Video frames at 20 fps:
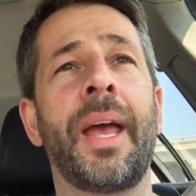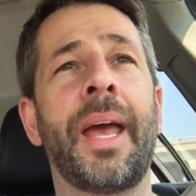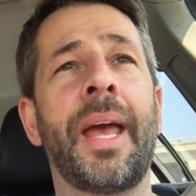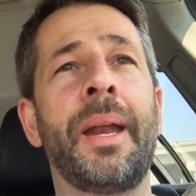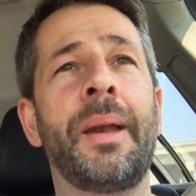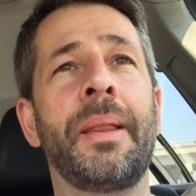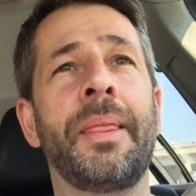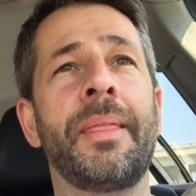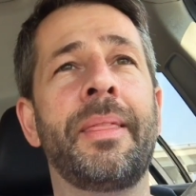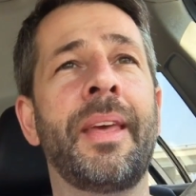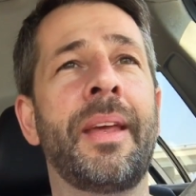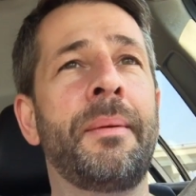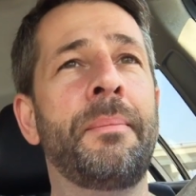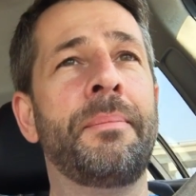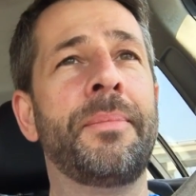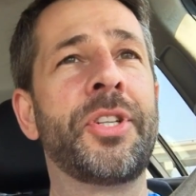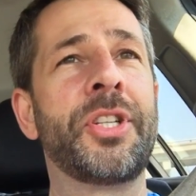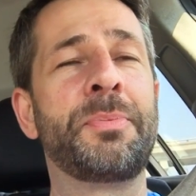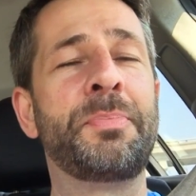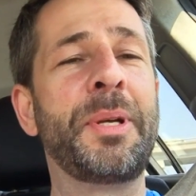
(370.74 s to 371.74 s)
And
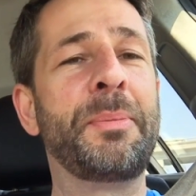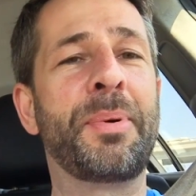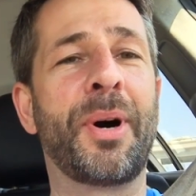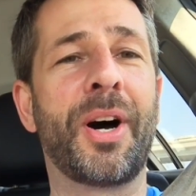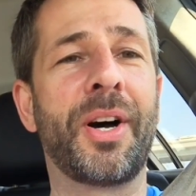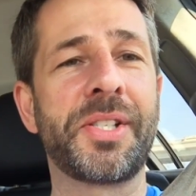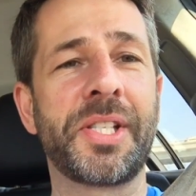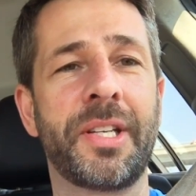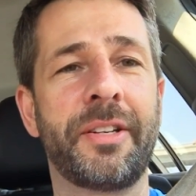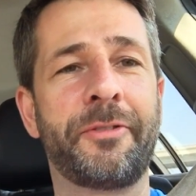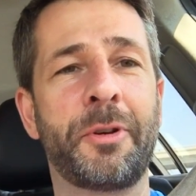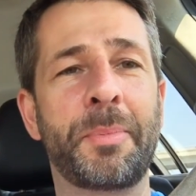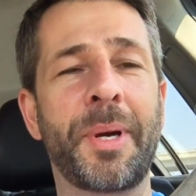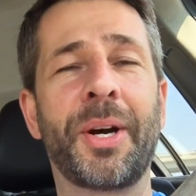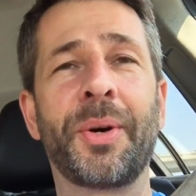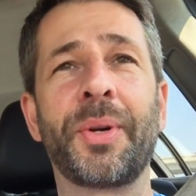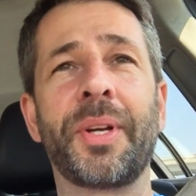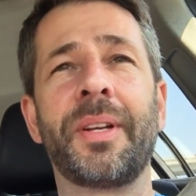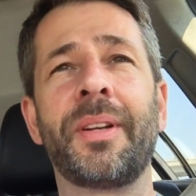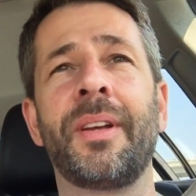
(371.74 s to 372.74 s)
then just be positive
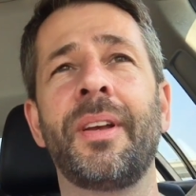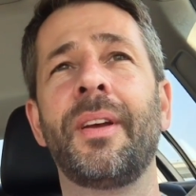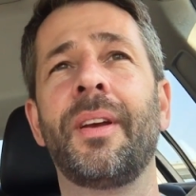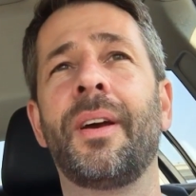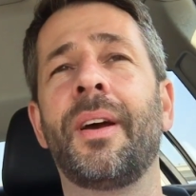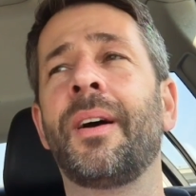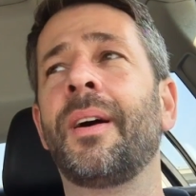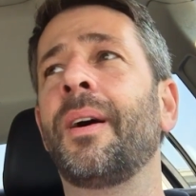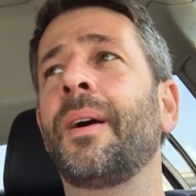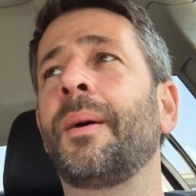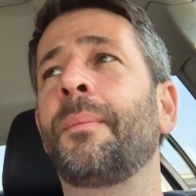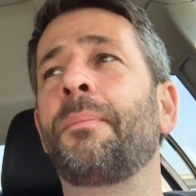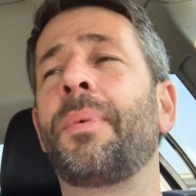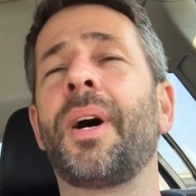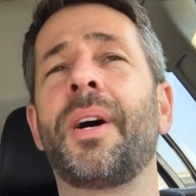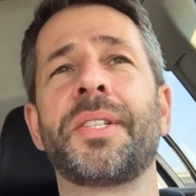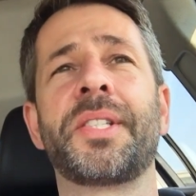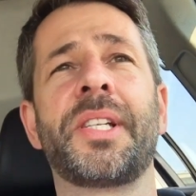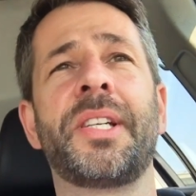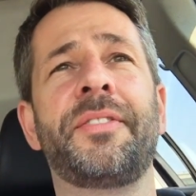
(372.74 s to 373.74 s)
about it.
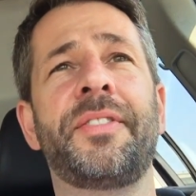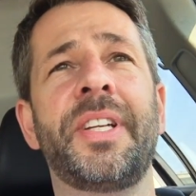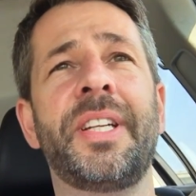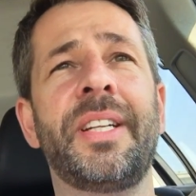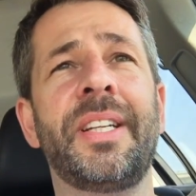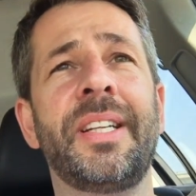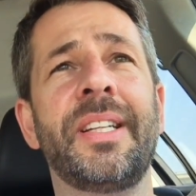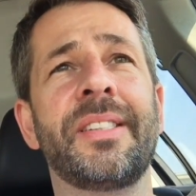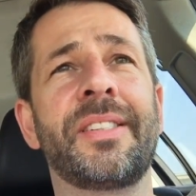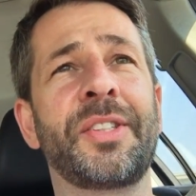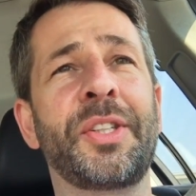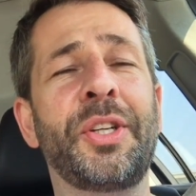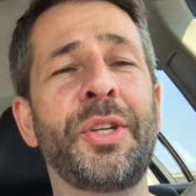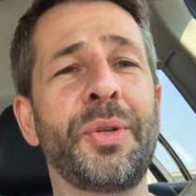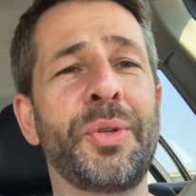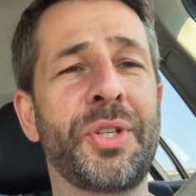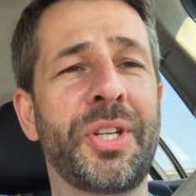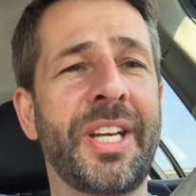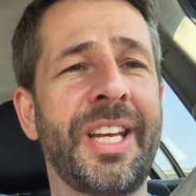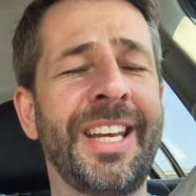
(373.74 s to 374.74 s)
Positivity is a
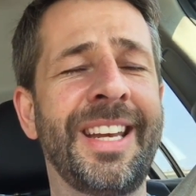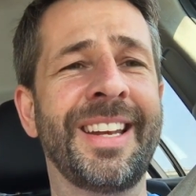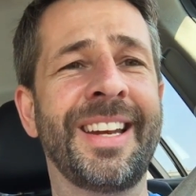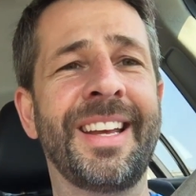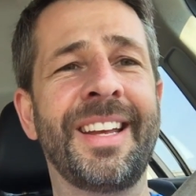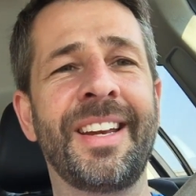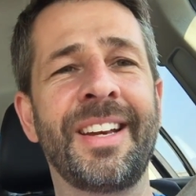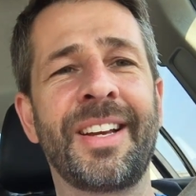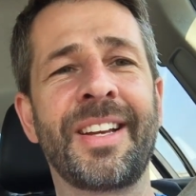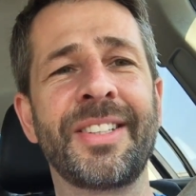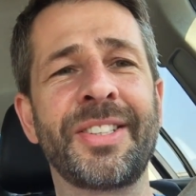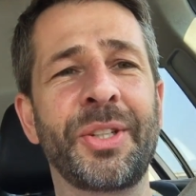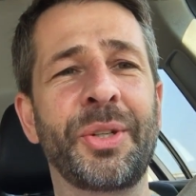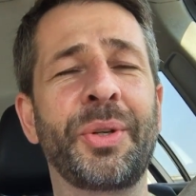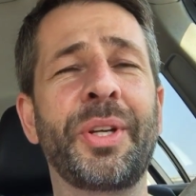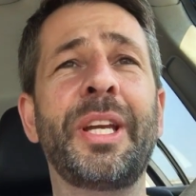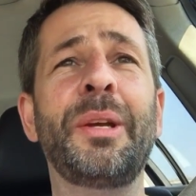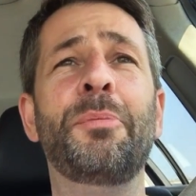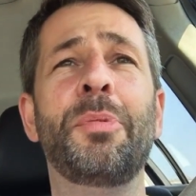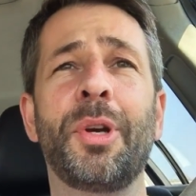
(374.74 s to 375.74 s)
huge key in it because
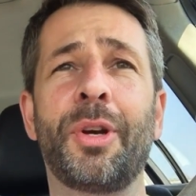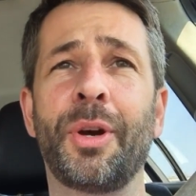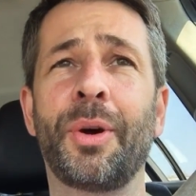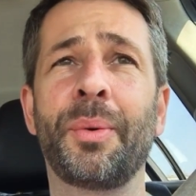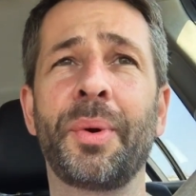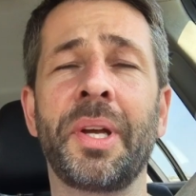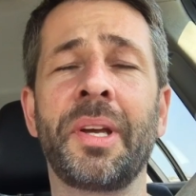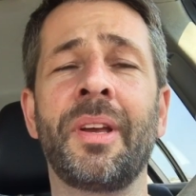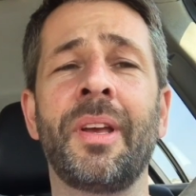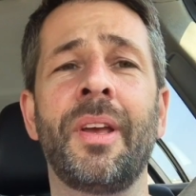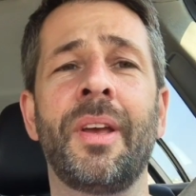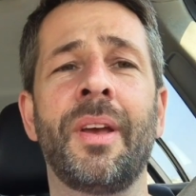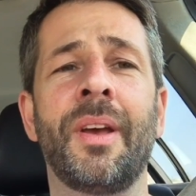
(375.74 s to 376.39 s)
it'll keep you going.